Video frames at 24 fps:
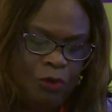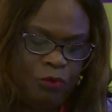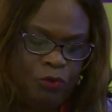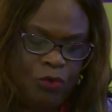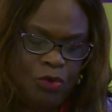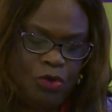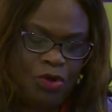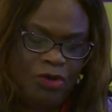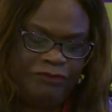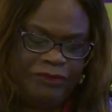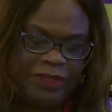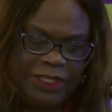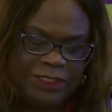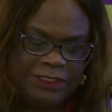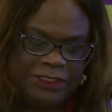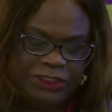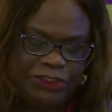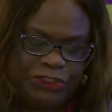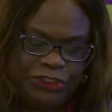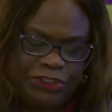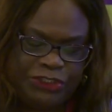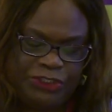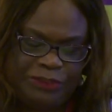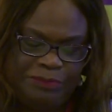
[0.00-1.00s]
Rural
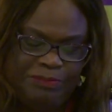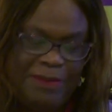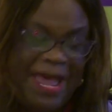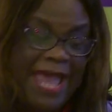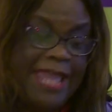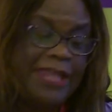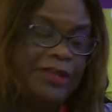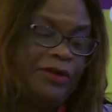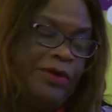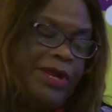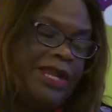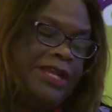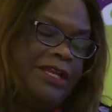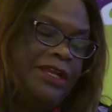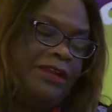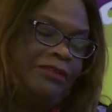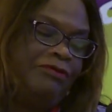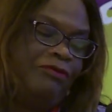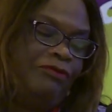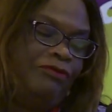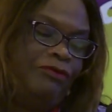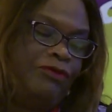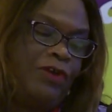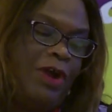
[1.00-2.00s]
villagers
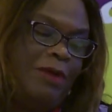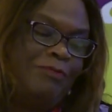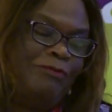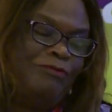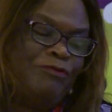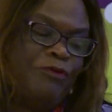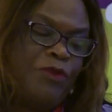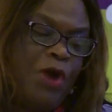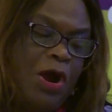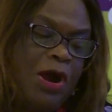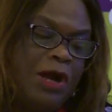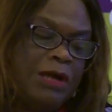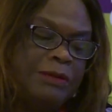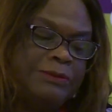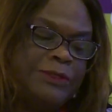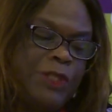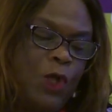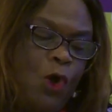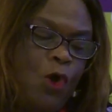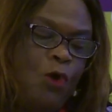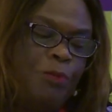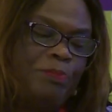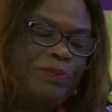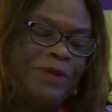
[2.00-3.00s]
migrated from farms
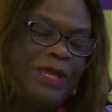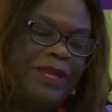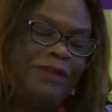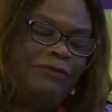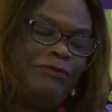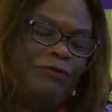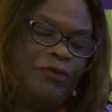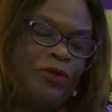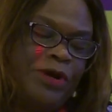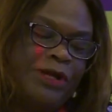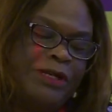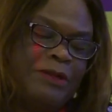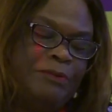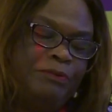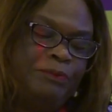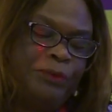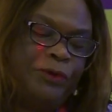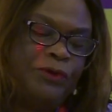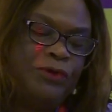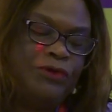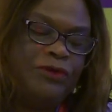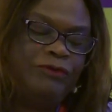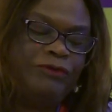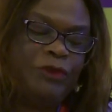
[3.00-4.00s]
hoping for an
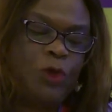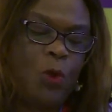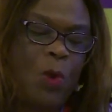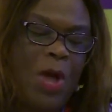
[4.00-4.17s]
improved